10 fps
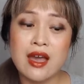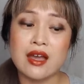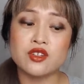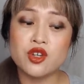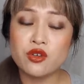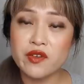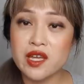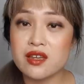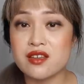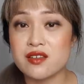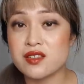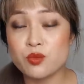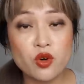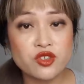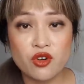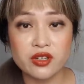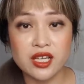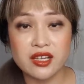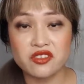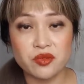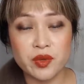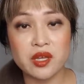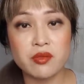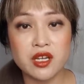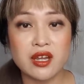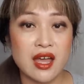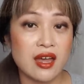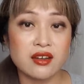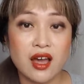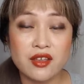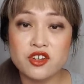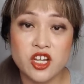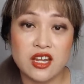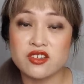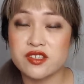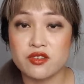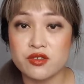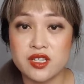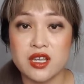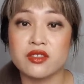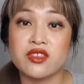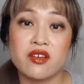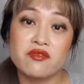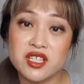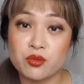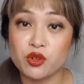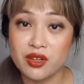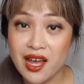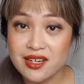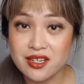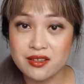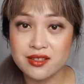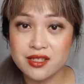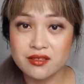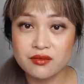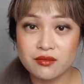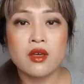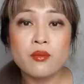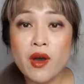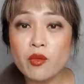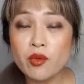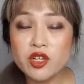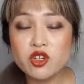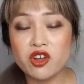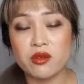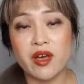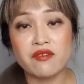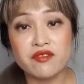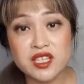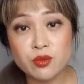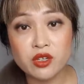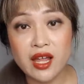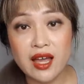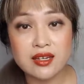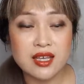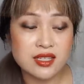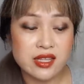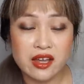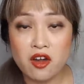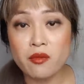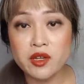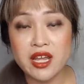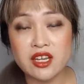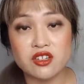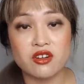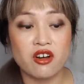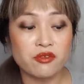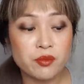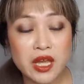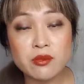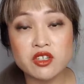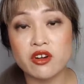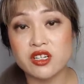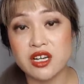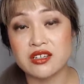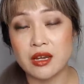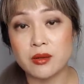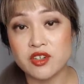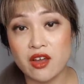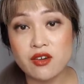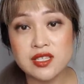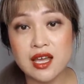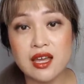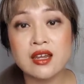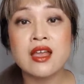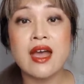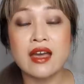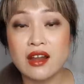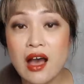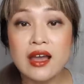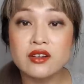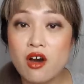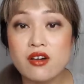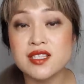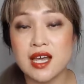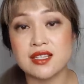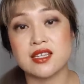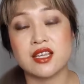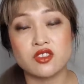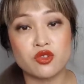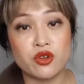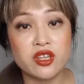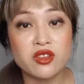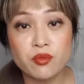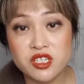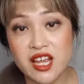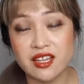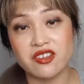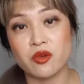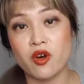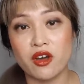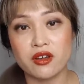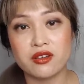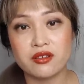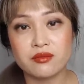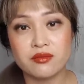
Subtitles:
and UV is more strongly linked to pigment and other changes in your skin than visible light is. But when we're talking about visible light, it's that combination of pigmentary titanium dioxide and iron oxides that's doing the protecting work.